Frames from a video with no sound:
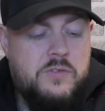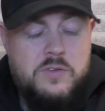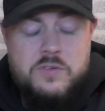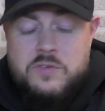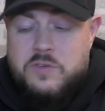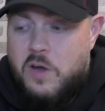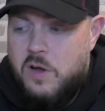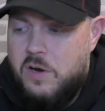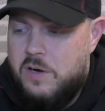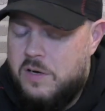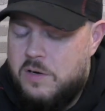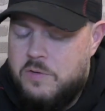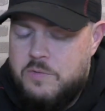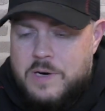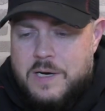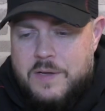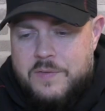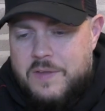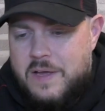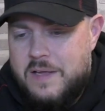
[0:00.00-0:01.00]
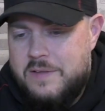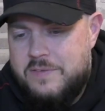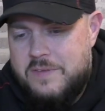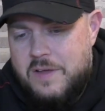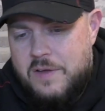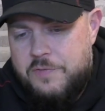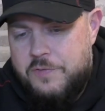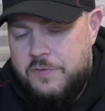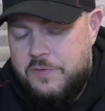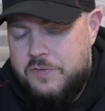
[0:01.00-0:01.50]
and turning around that
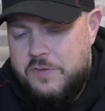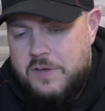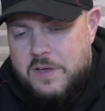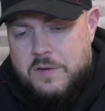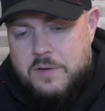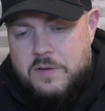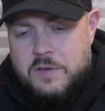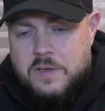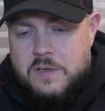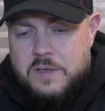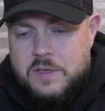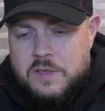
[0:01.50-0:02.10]
deficit